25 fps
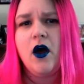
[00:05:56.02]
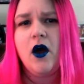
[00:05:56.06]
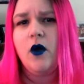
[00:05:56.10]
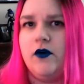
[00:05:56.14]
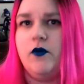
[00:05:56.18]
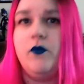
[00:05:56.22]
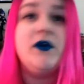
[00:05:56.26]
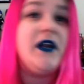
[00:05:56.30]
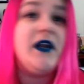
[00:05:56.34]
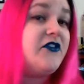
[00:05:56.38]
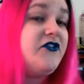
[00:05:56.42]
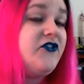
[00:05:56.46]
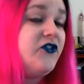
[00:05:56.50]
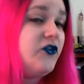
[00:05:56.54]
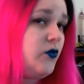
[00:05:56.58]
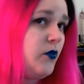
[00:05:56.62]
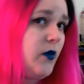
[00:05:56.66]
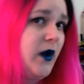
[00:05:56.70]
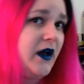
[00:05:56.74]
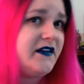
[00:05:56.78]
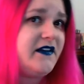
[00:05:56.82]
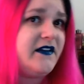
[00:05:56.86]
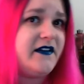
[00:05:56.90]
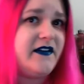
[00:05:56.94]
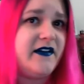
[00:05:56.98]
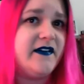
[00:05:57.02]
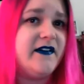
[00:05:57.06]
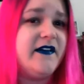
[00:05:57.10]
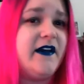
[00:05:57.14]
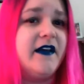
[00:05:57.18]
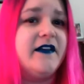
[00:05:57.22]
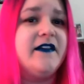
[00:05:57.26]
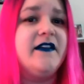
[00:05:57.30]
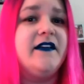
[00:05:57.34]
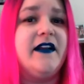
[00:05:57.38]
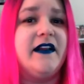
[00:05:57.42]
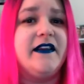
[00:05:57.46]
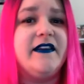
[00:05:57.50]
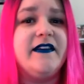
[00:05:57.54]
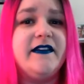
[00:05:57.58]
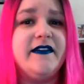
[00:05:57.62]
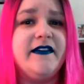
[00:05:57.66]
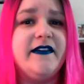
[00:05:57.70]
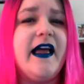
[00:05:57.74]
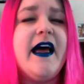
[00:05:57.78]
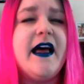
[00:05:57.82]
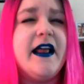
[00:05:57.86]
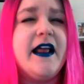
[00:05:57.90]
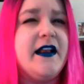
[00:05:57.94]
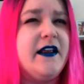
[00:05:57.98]
What I do want to discuss
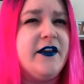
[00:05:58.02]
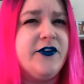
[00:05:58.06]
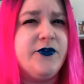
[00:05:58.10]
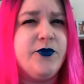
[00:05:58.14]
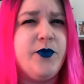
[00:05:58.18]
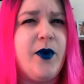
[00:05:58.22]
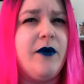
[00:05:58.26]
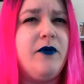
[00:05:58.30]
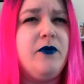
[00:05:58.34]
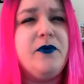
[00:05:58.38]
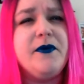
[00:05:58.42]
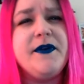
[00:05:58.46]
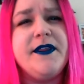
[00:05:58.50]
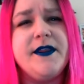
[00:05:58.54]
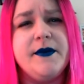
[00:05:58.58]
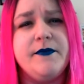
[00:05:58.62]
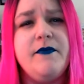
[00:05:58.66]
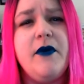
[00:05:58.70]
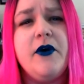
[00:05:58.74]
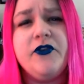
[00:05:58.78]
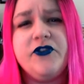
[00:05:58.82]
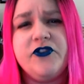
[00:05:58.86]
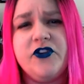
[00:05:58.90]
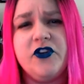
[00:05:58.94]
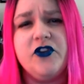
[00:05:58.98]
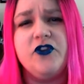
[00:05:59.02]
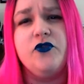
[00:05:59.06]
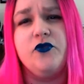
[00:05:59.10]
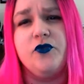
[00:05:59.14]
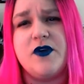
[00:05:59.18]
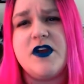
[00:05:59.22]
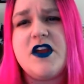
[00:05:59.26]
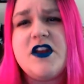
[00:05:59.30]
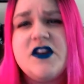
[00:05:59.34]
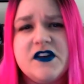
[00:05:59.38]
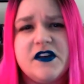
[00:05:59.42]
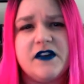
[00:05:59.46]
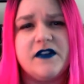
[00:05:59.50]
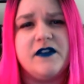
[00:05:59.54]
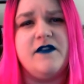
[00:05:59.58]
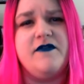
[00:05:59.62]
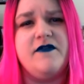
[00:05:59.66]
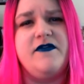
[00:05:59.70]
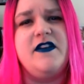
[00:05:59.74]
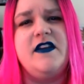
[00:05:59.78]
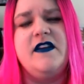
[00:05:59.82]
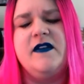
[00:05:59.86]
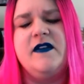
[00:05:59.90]
instead is probably the most egregious of these